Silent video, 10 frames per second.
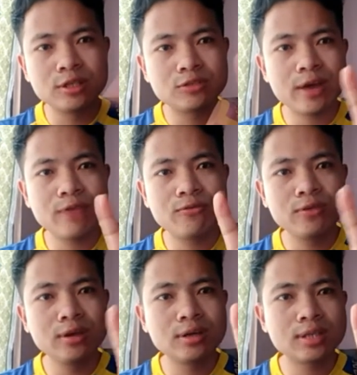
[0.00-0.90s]
These
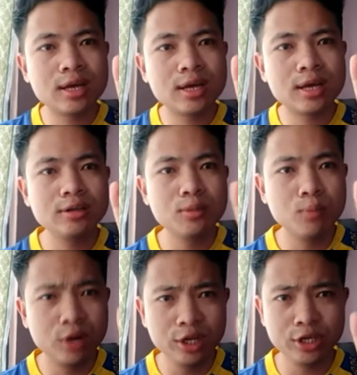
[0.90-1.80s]
five fingers are the
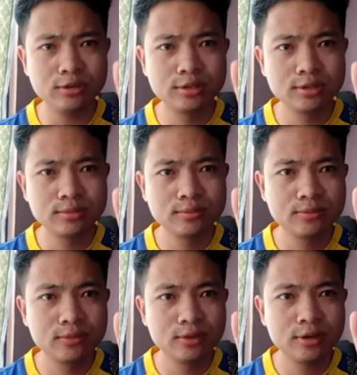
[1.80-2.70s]
molecules,
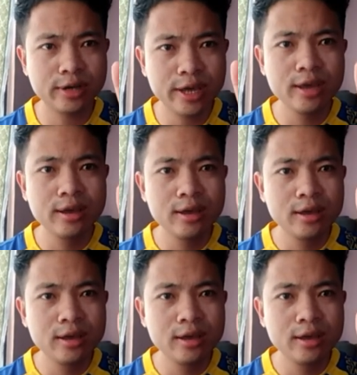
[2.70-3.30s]
okay?